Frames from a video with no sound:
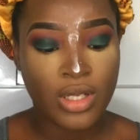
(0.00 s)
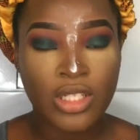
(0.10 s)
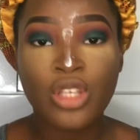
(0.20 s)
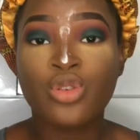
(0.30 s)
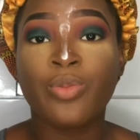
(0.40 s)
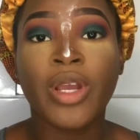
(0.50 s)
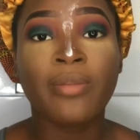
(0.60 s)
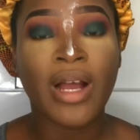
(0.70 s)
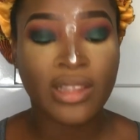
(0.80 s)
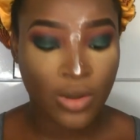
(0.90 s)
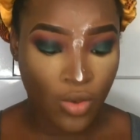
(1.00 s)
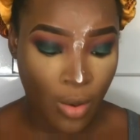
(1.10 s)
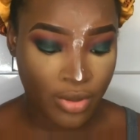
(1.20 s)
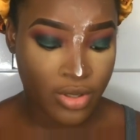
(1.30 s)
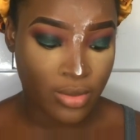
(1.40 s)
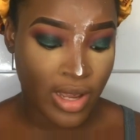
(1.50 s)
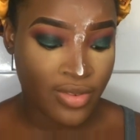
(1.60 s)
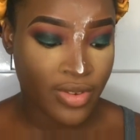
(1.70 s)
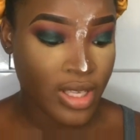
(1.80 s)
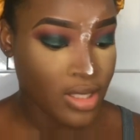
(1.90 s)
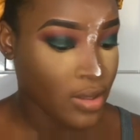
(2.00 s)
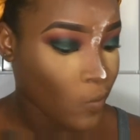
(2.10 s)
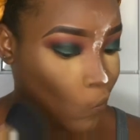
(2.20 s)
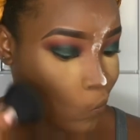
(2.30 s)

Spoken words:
just to bring back the warmth to my face.